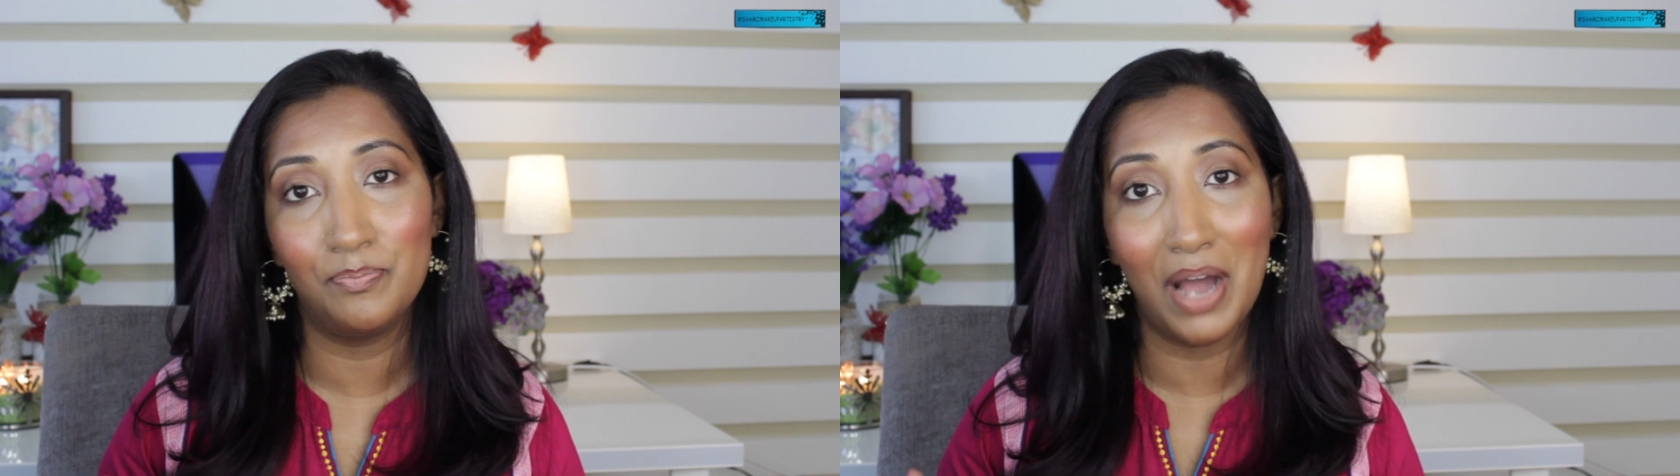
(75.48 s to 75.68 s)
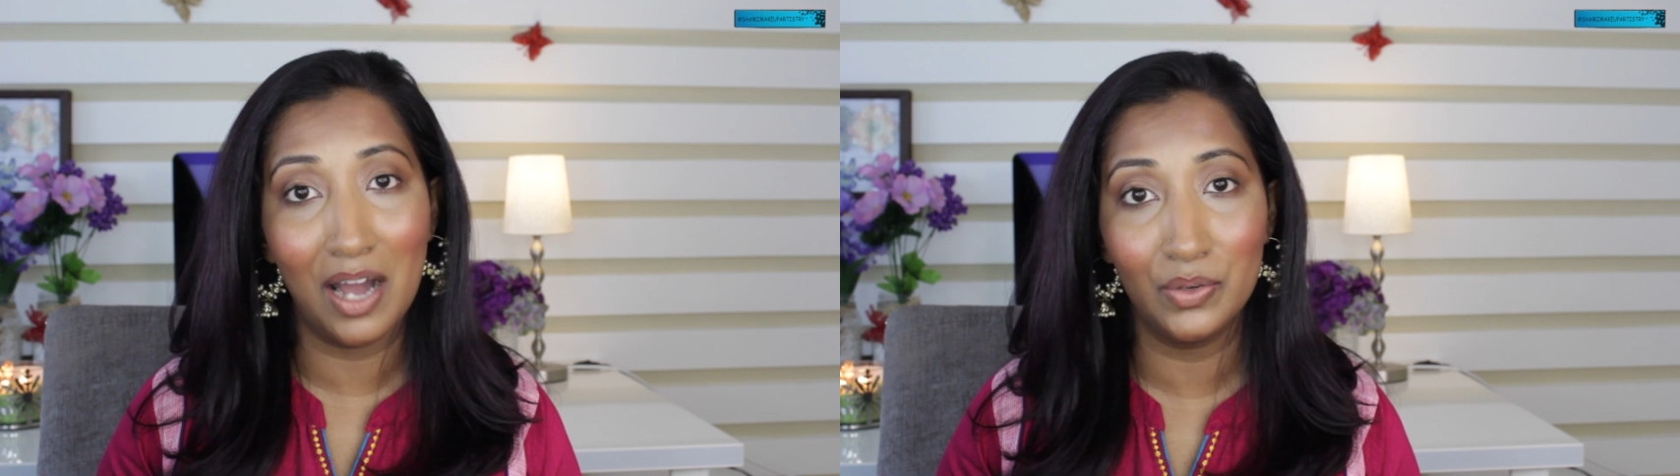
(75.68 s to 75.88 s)

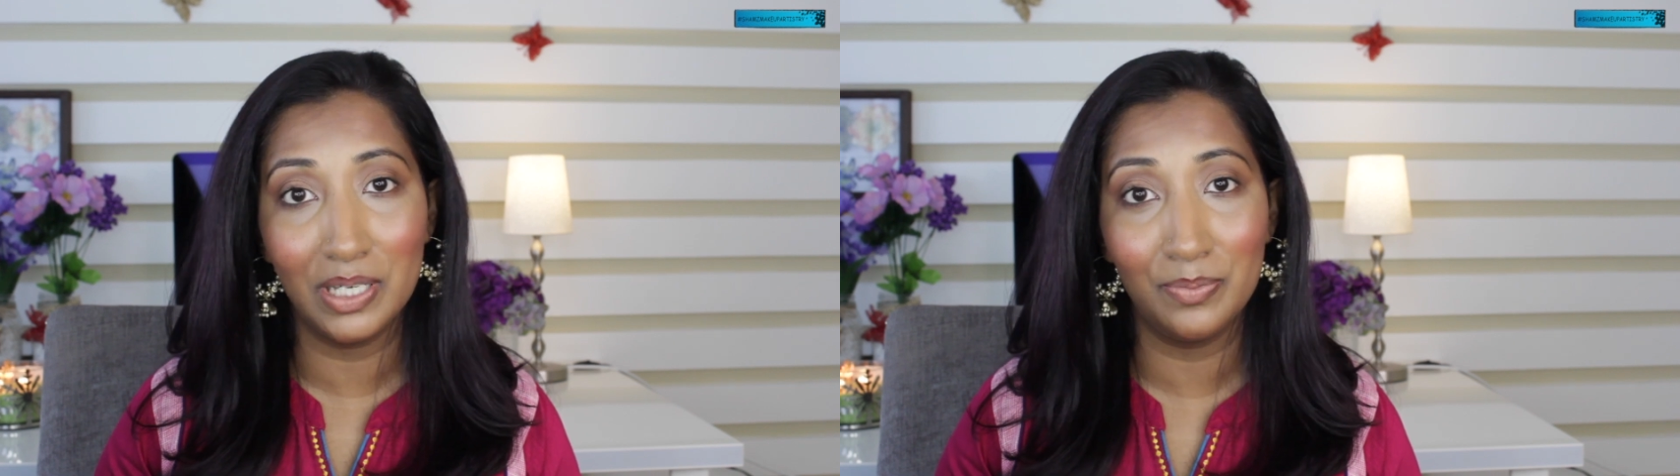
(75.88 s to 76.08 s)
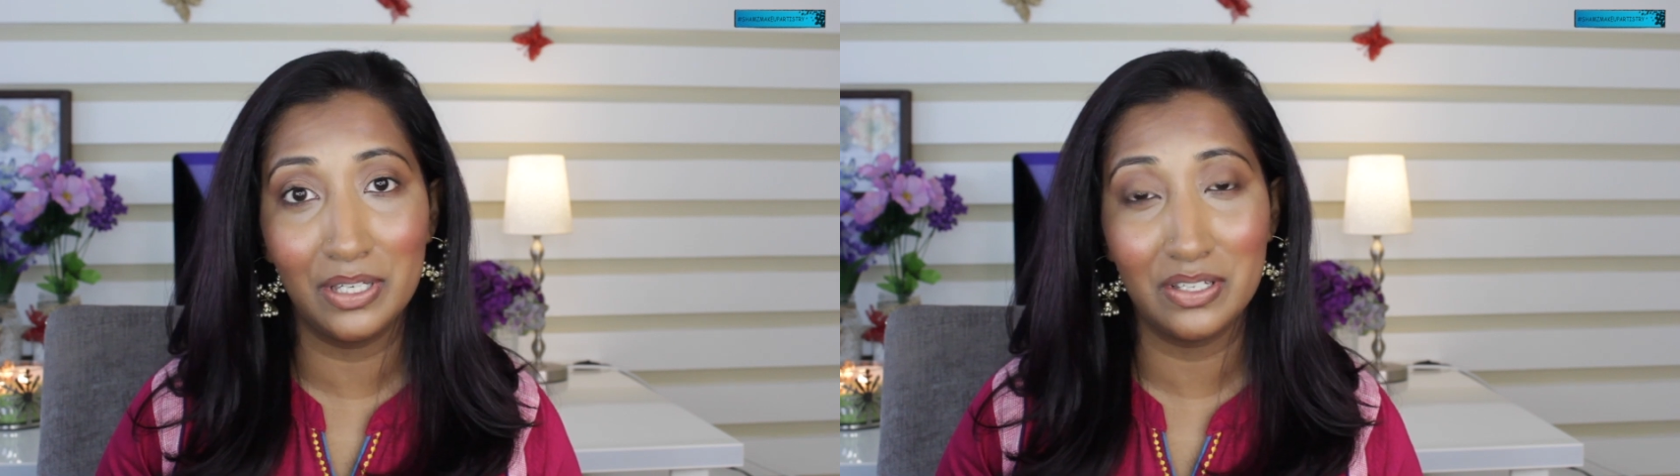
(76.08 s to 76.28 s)

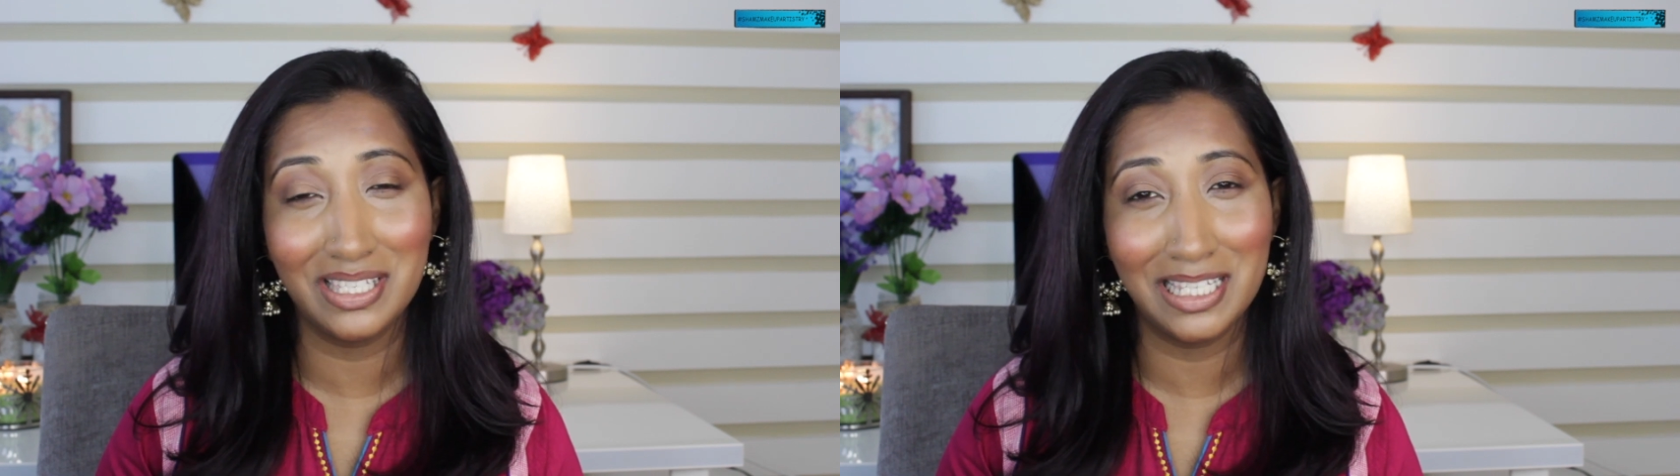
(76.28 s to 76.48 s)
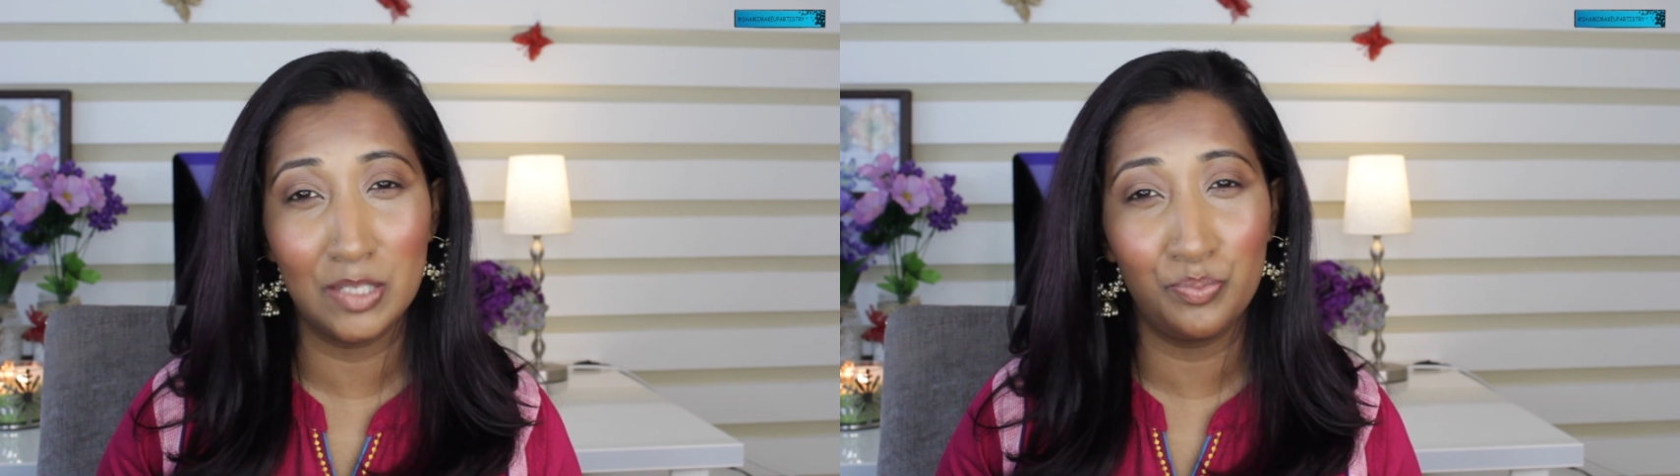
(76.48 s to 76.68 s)
powder
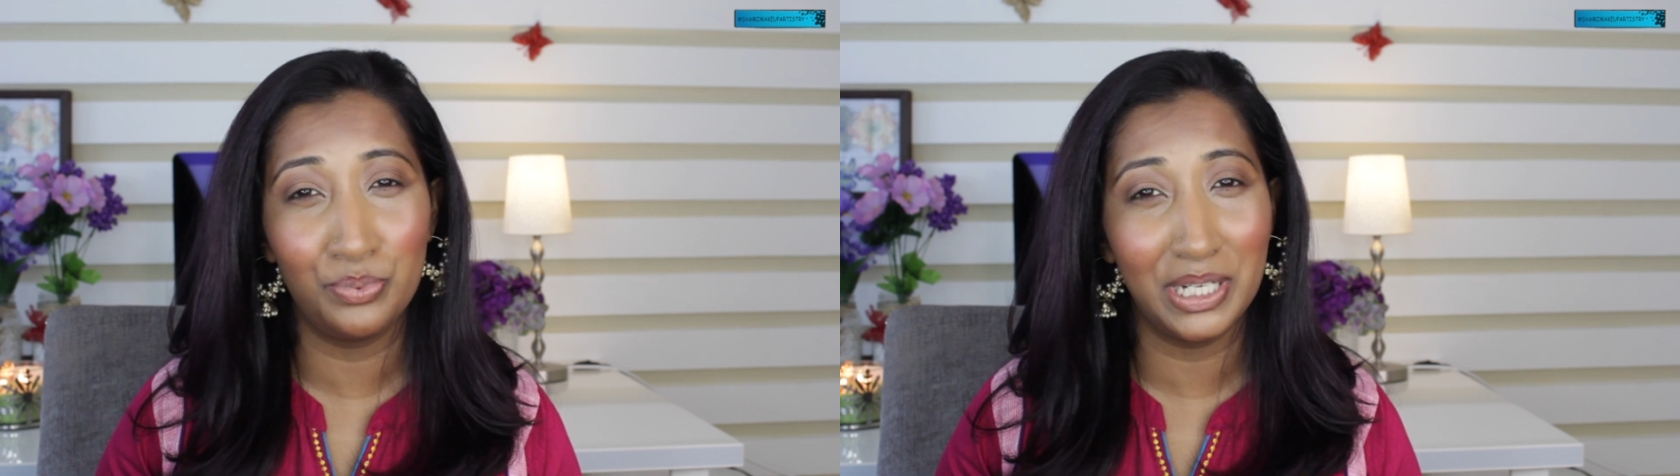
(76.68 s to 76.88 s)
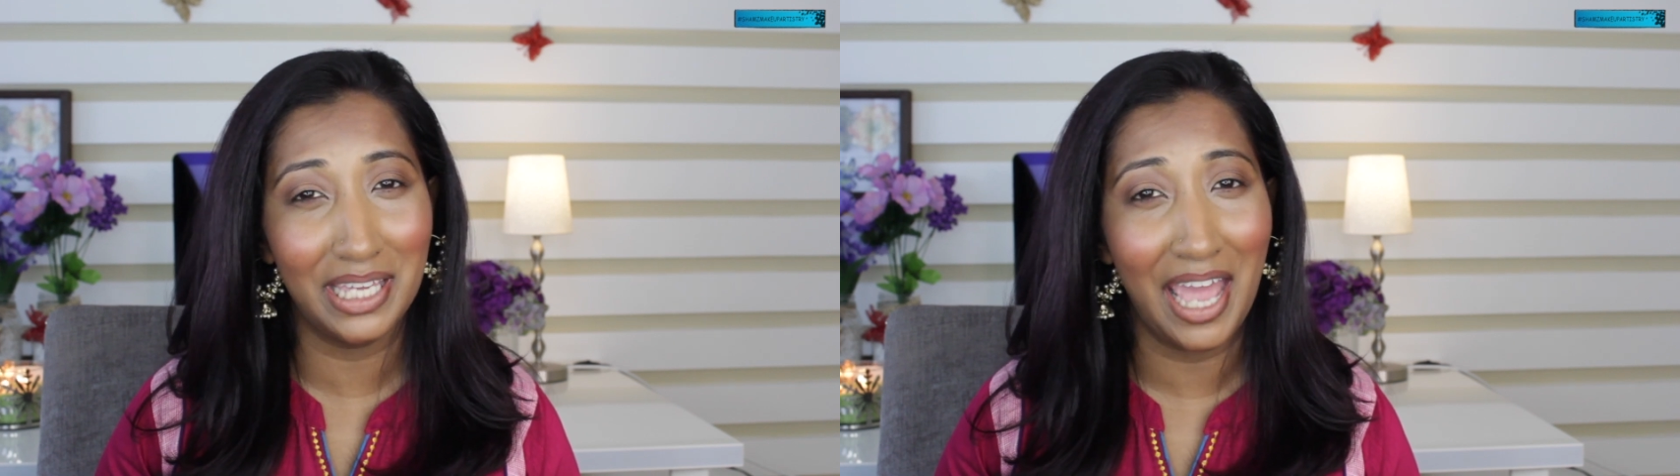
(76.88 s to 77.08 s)
because it's
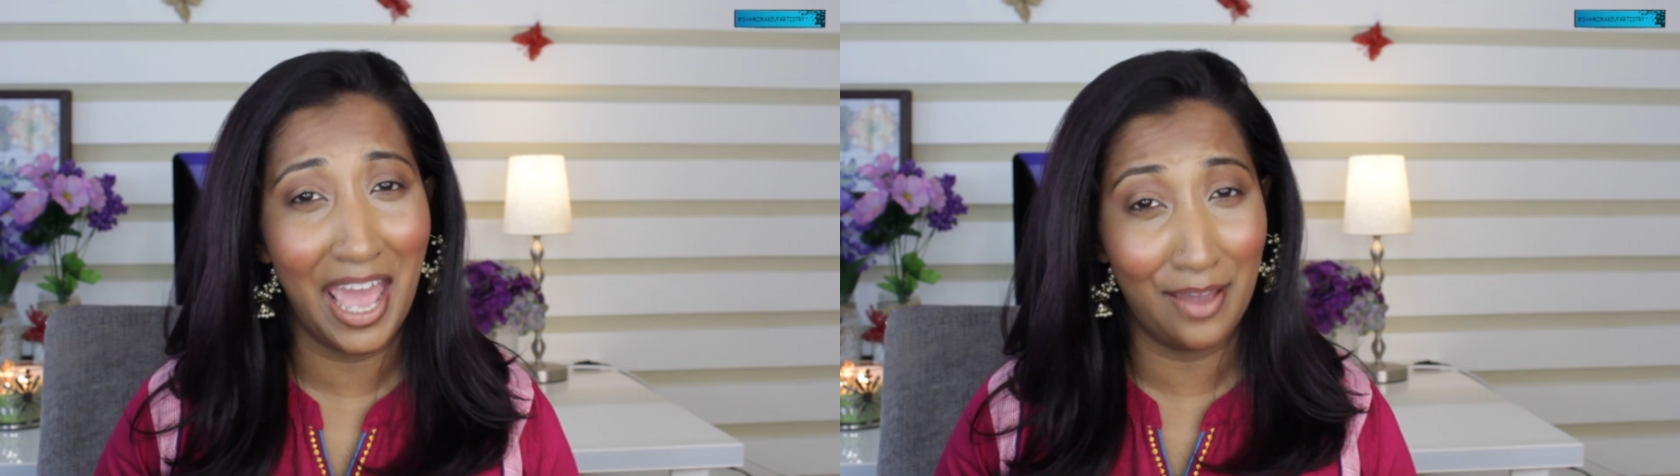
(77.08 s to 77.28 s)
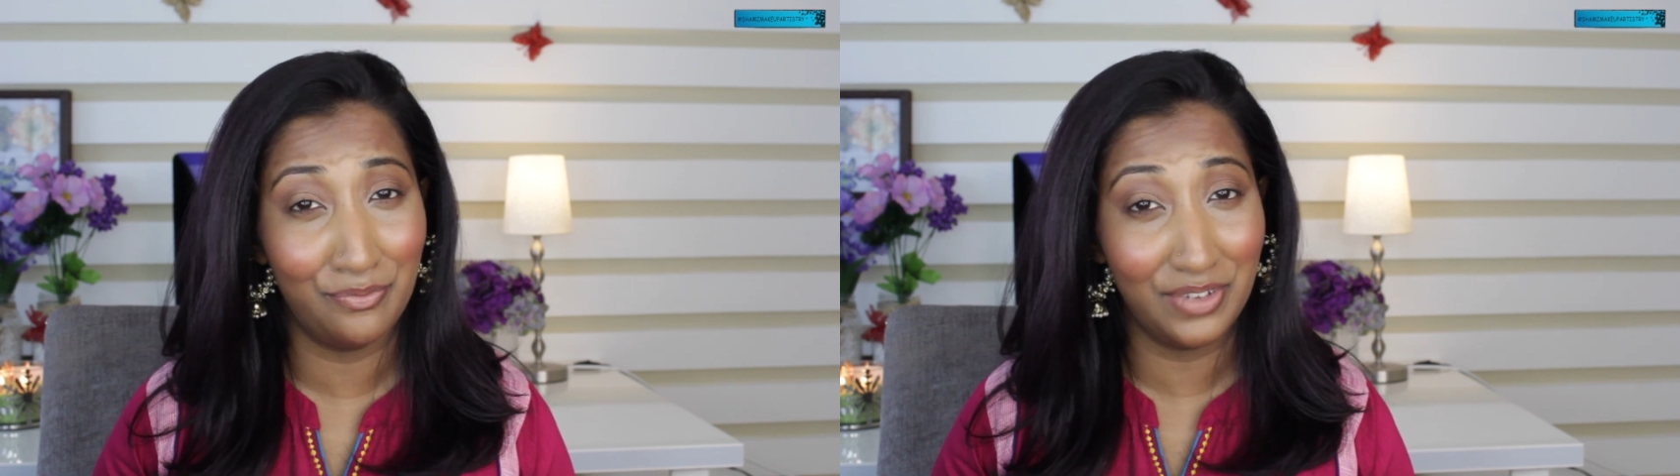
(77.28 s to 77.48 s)
pretty
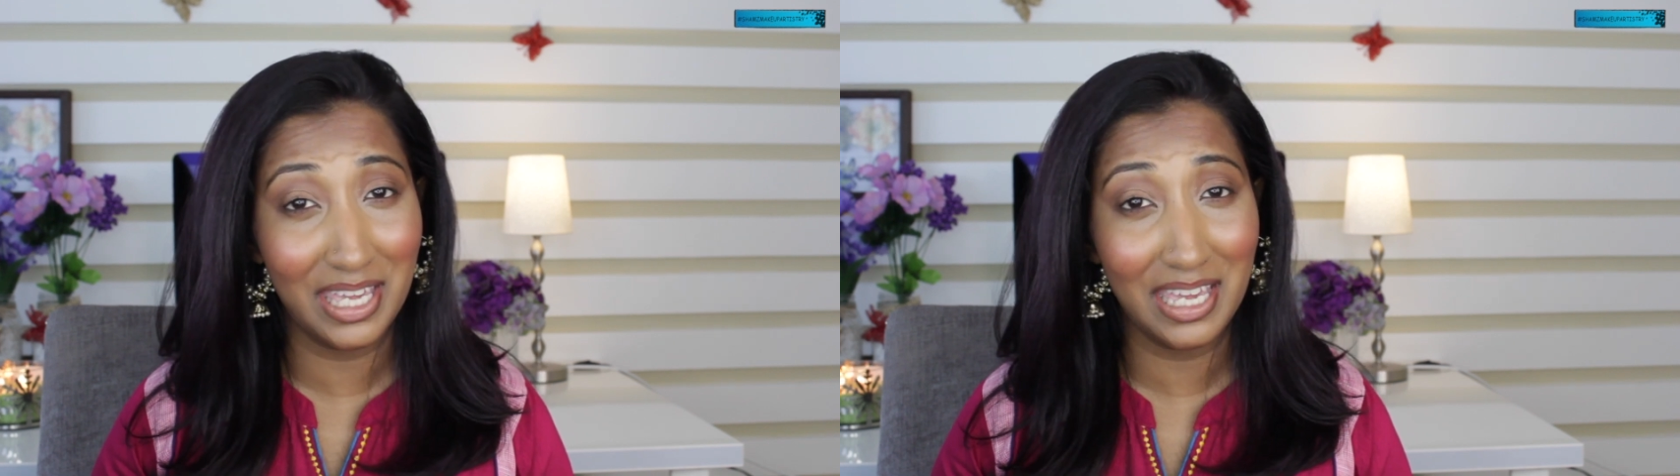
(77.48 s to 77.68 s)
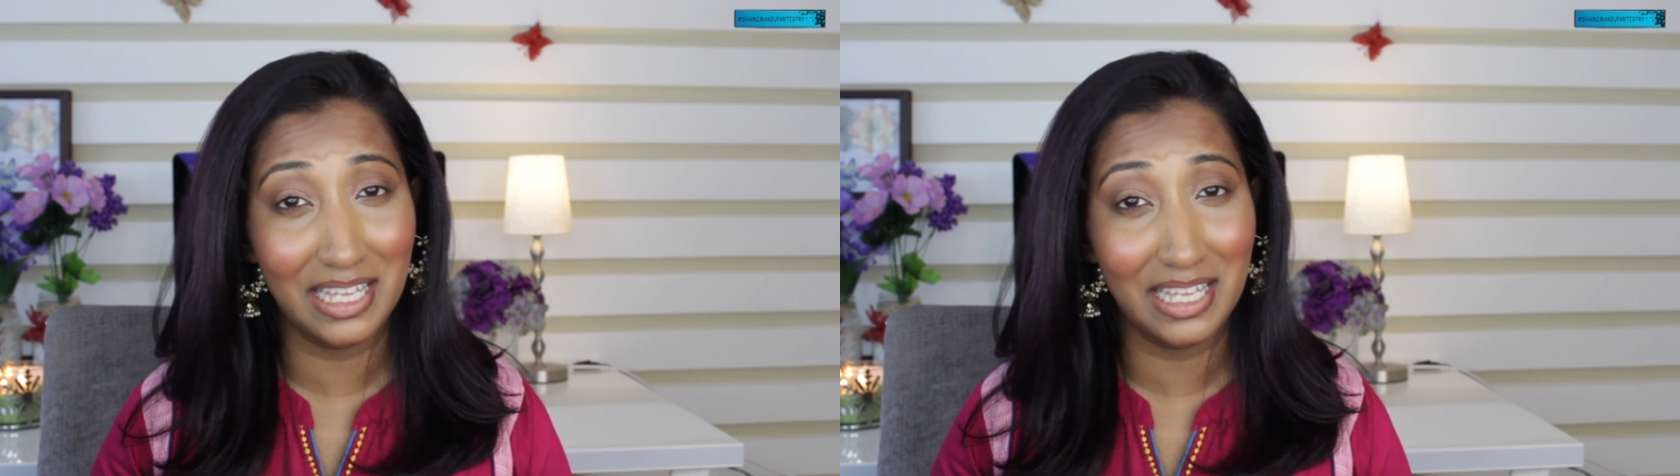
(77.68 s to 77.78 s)
heavy.